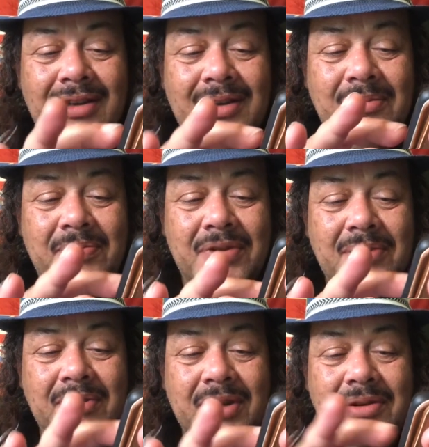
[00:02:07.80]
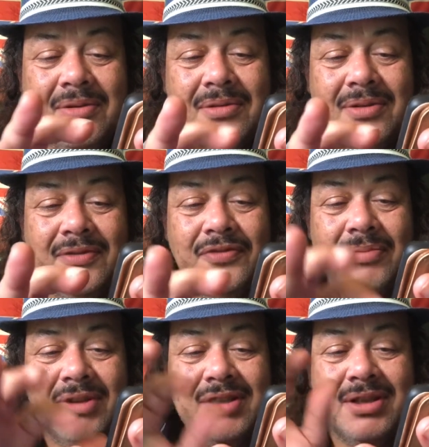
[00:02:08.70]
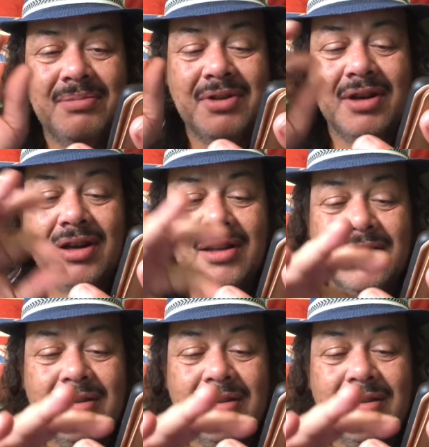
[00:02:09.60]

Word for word: me put in my code for my SIM card,